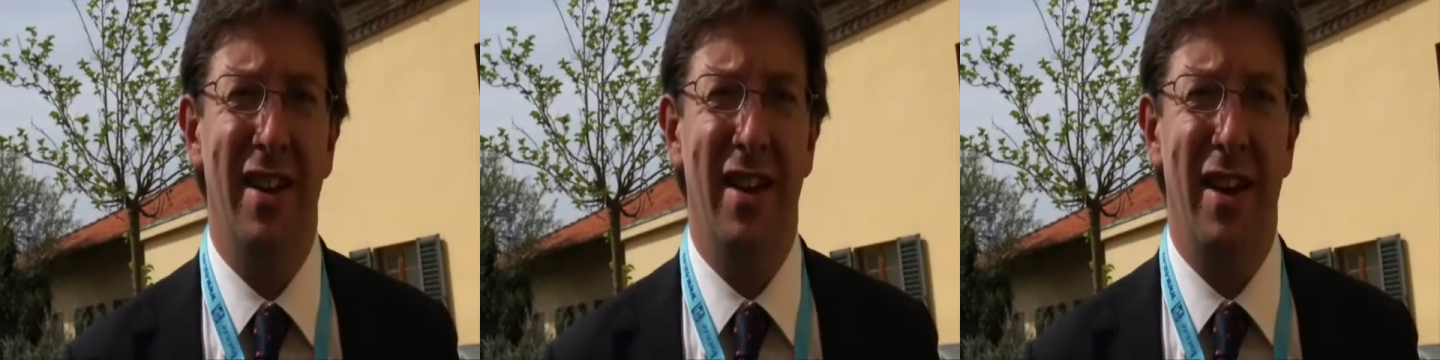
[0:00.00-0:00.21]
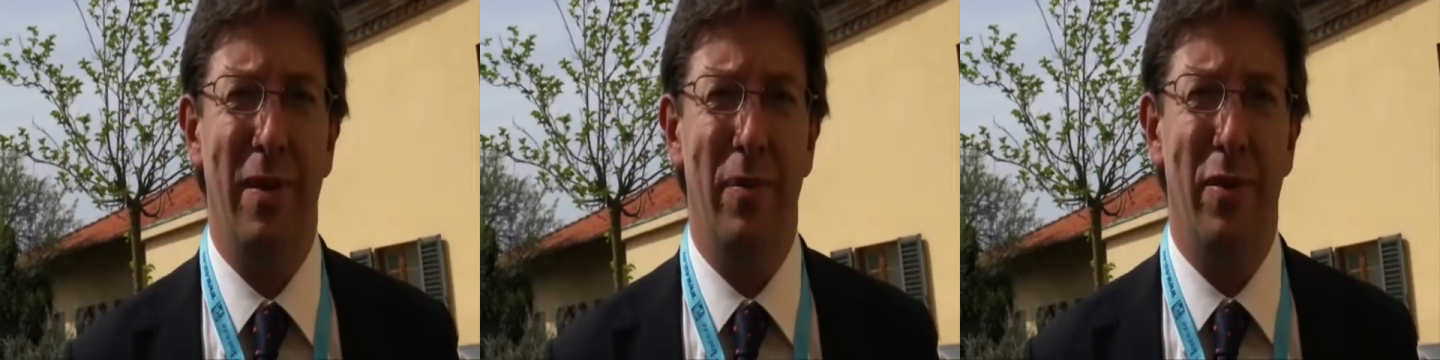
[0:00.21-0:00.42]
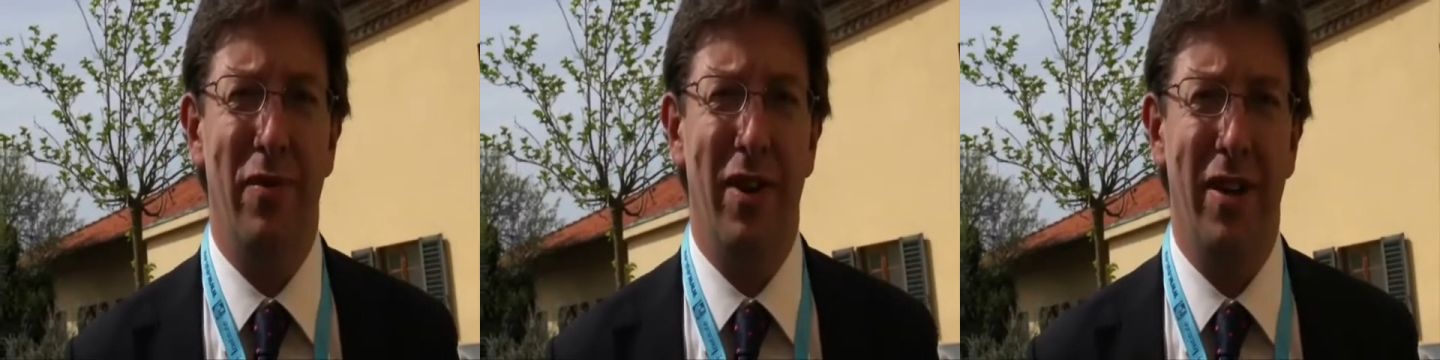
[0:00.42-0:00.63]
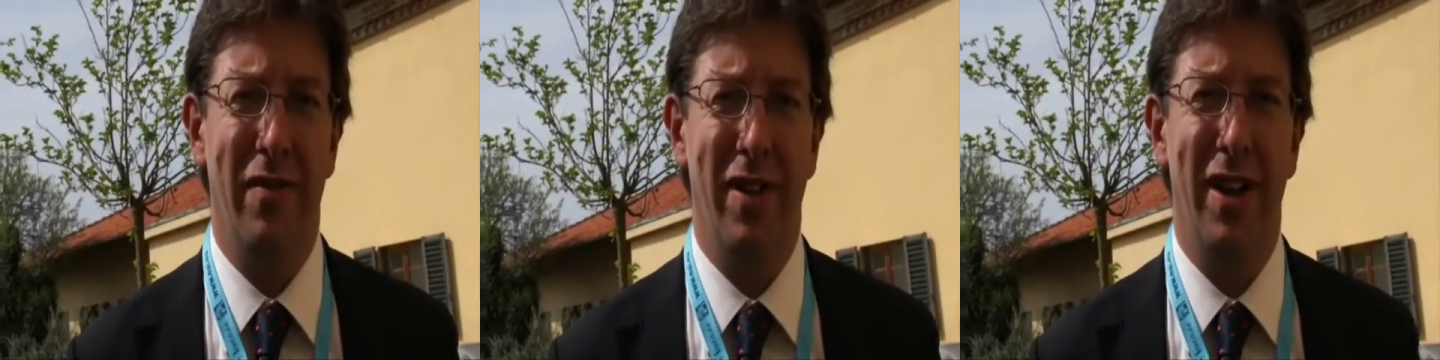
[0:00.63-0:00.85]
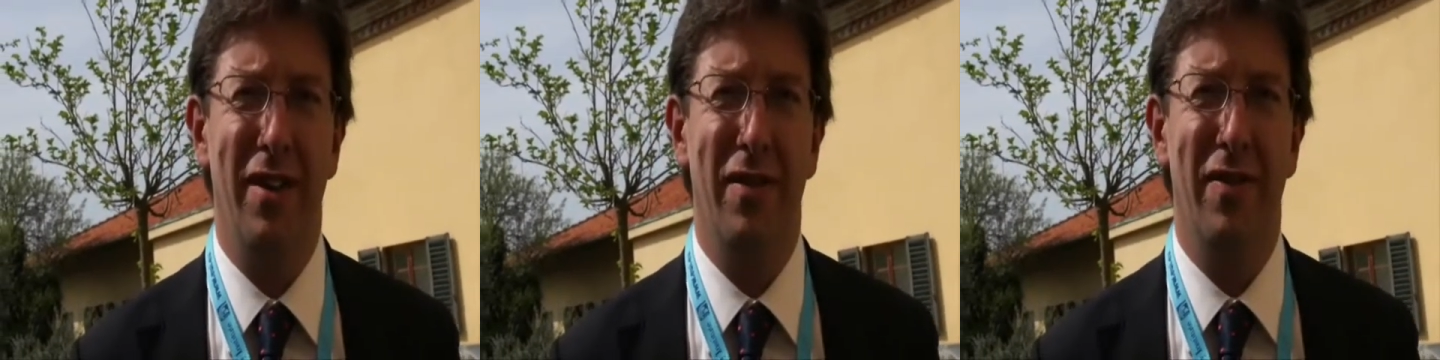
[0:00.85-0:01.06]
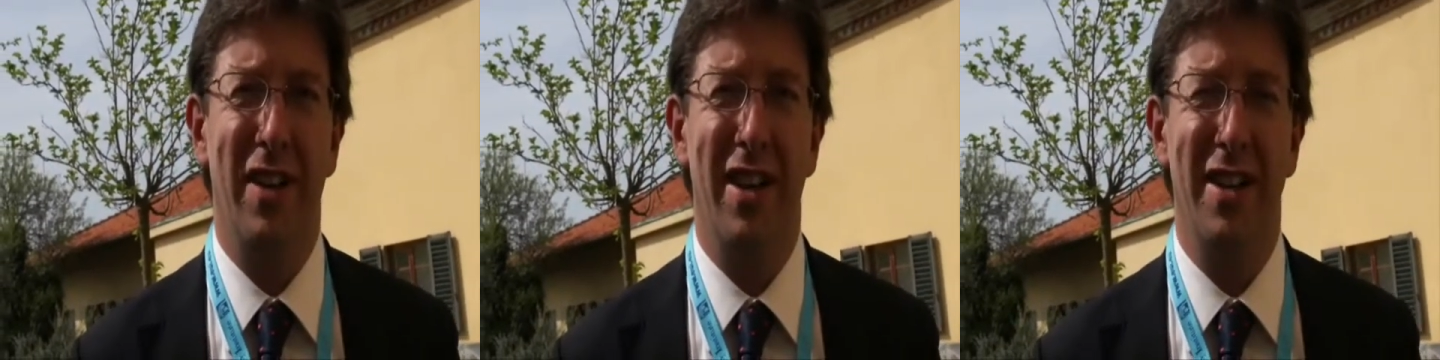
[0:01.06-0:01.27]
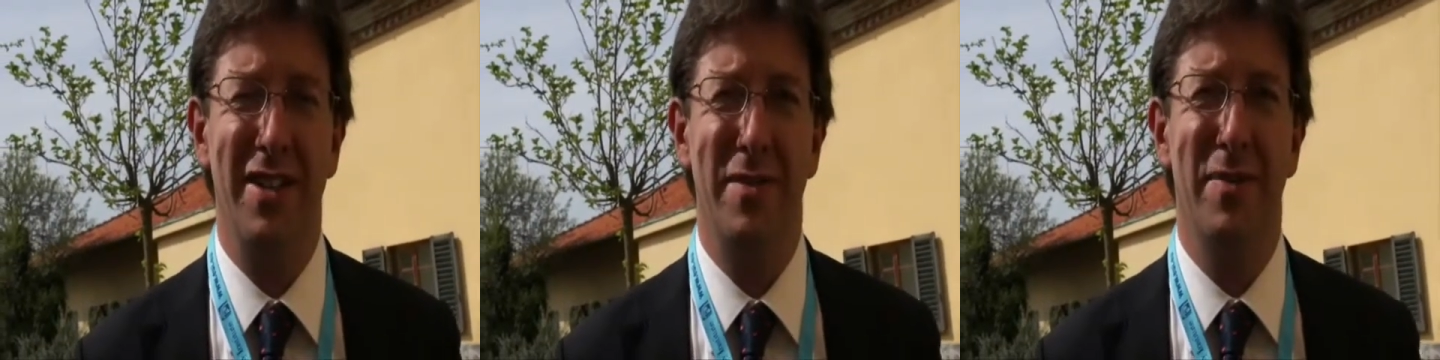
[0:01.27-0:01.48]
uh, and provide value
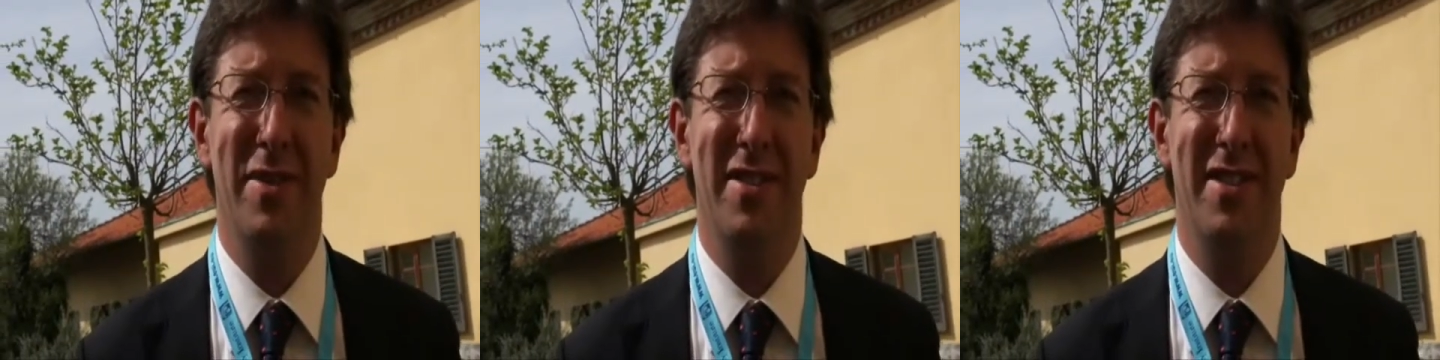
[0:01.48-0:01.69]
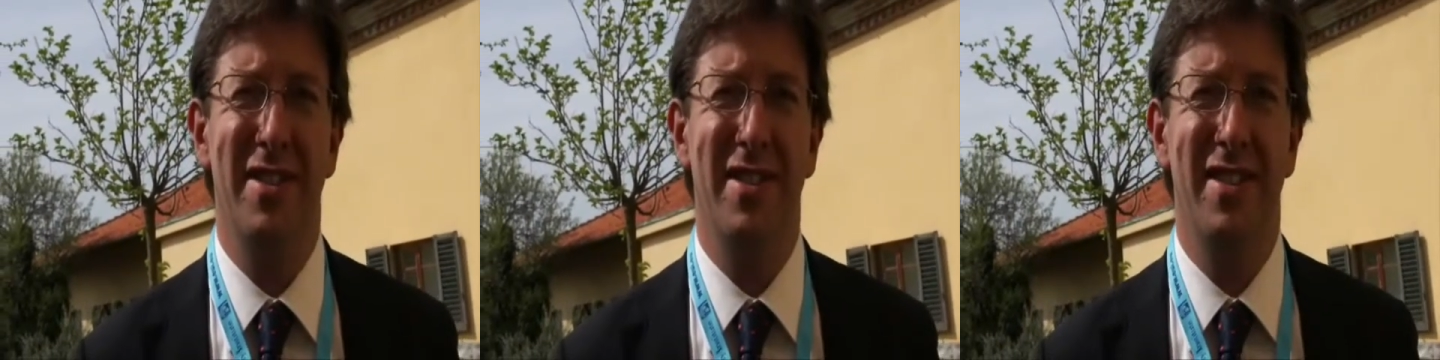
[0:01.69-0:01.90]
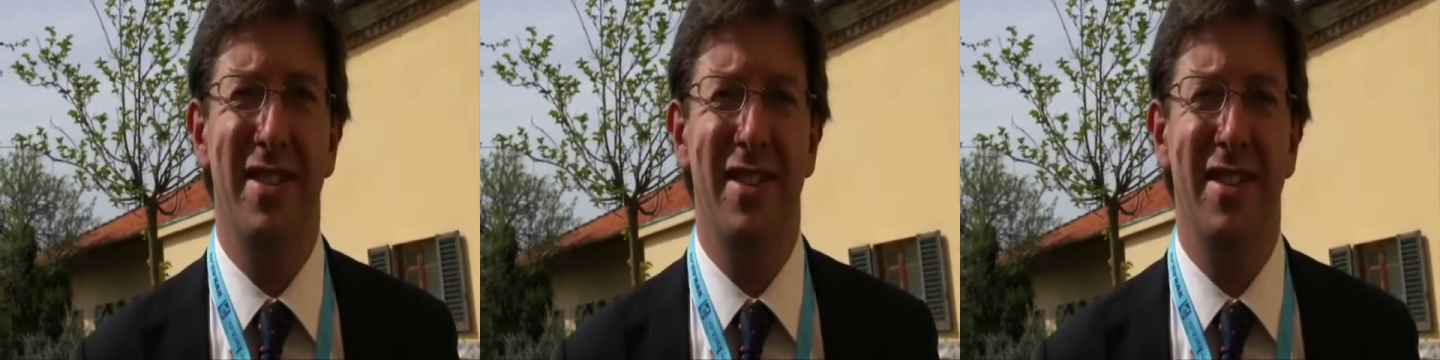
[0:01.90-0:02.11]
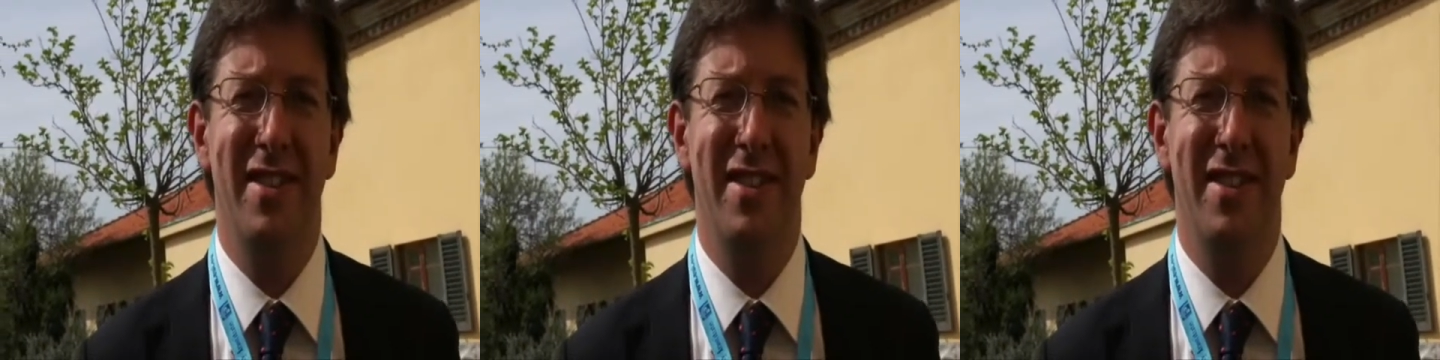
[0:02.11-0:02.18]
for customers.